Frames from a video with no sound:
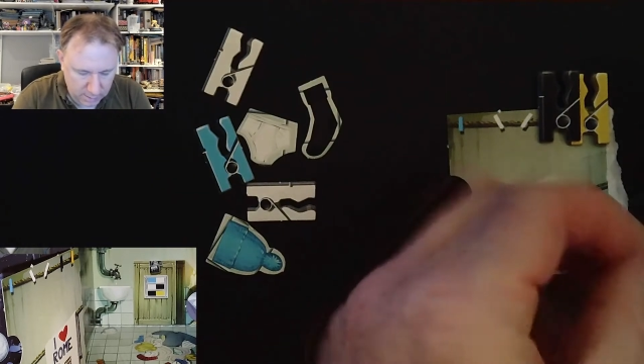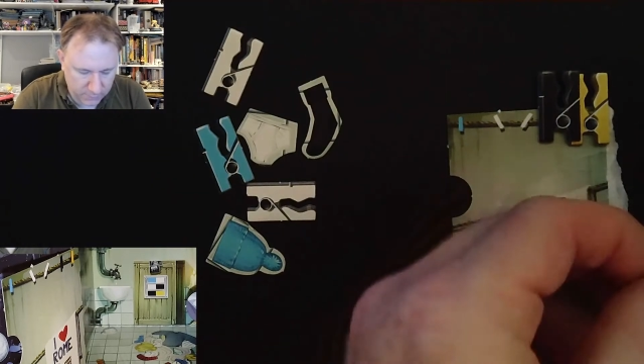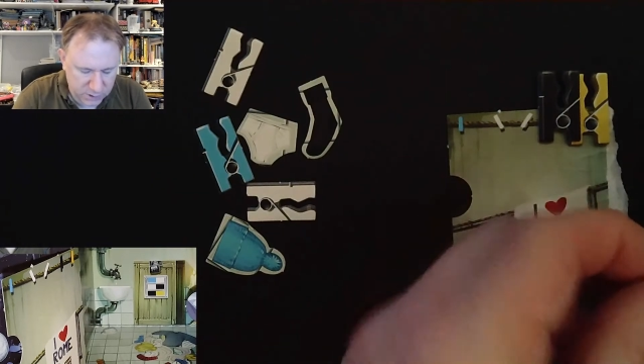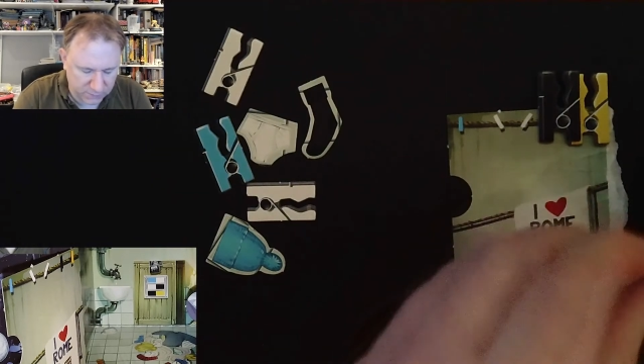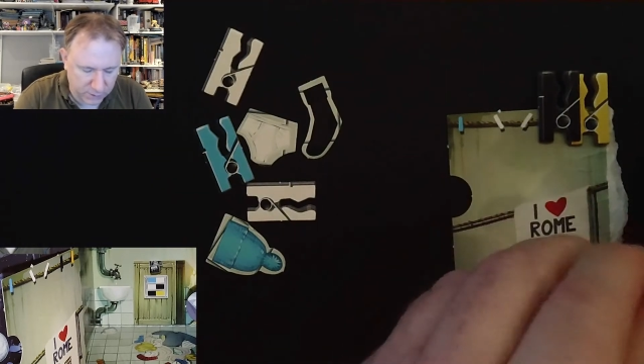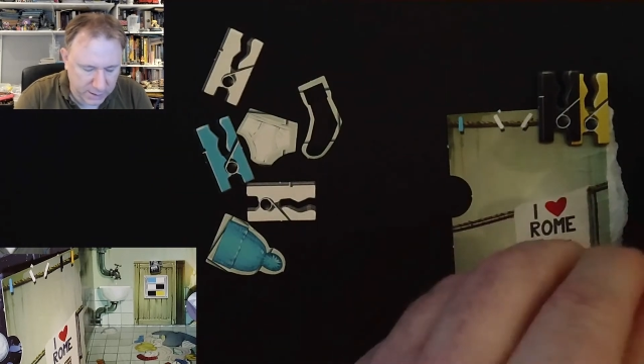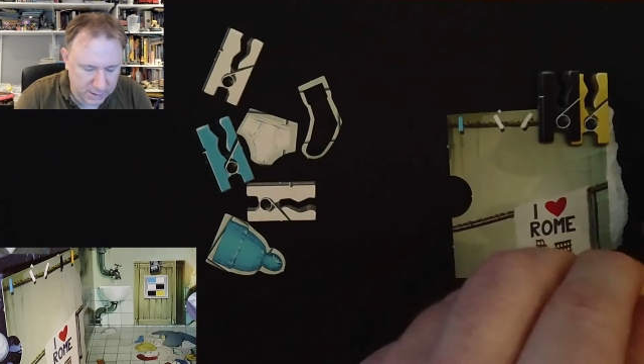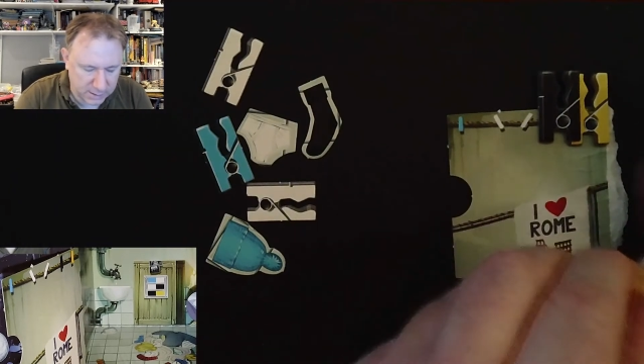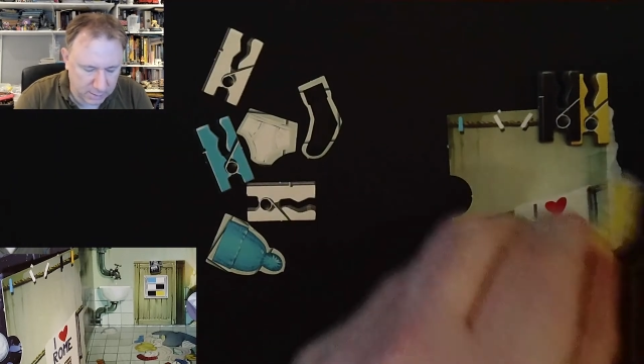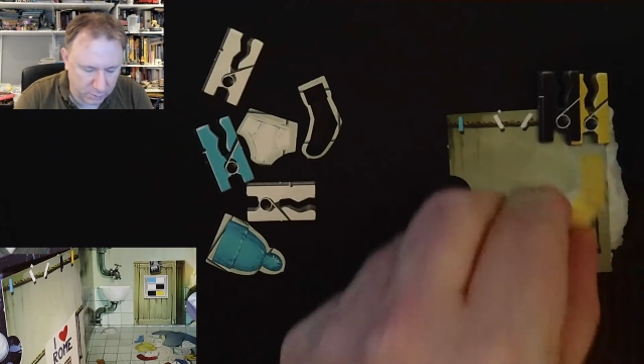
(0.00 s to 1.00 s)
First of all, I'm
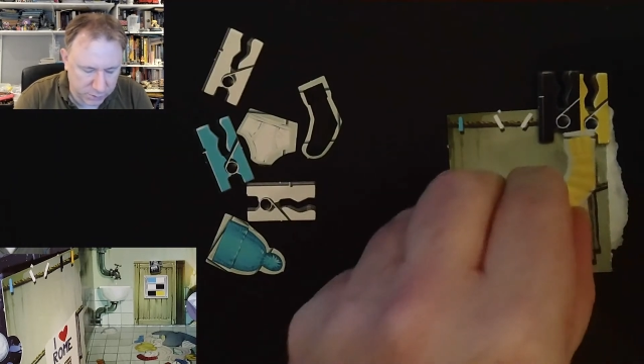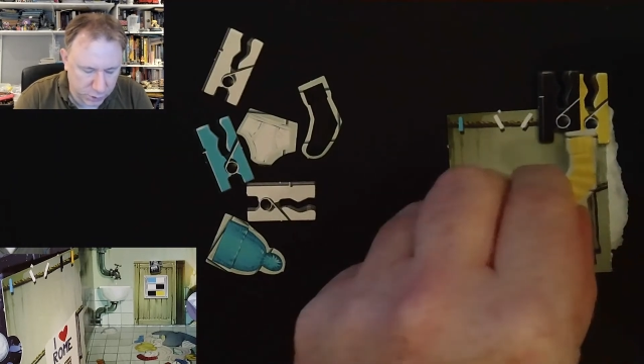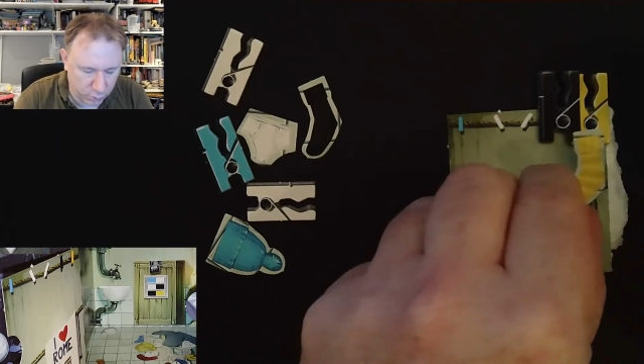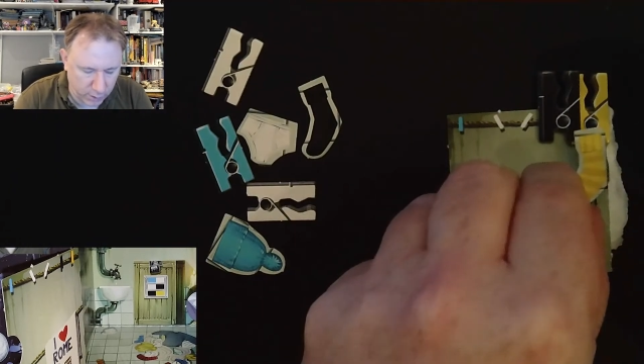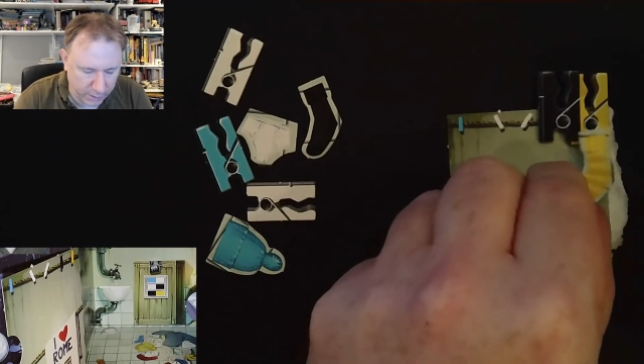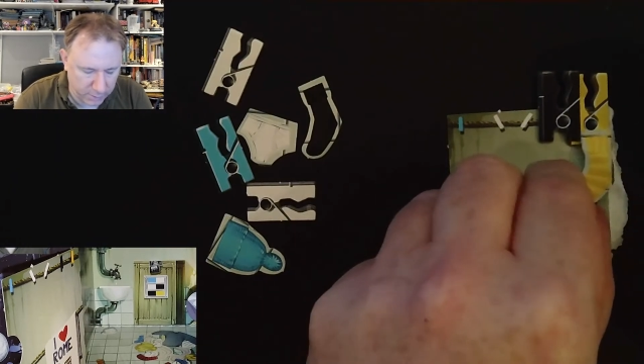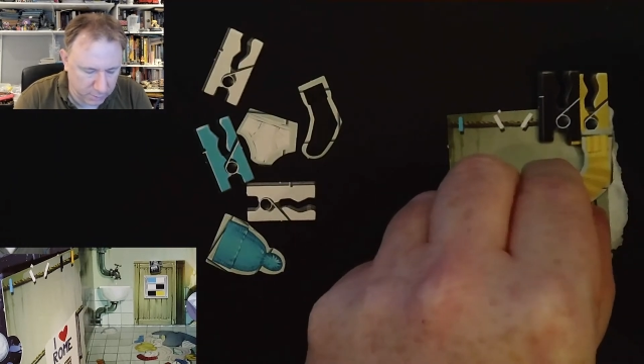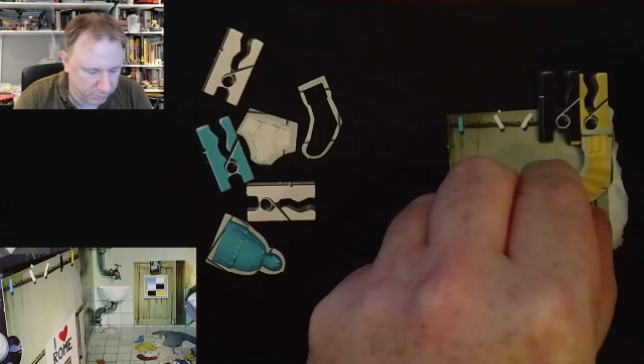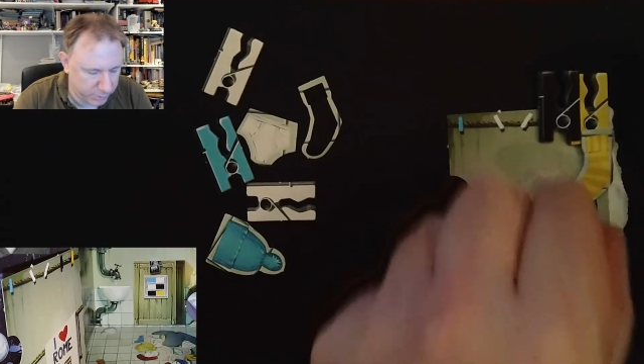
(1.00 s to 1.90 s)
not sure how you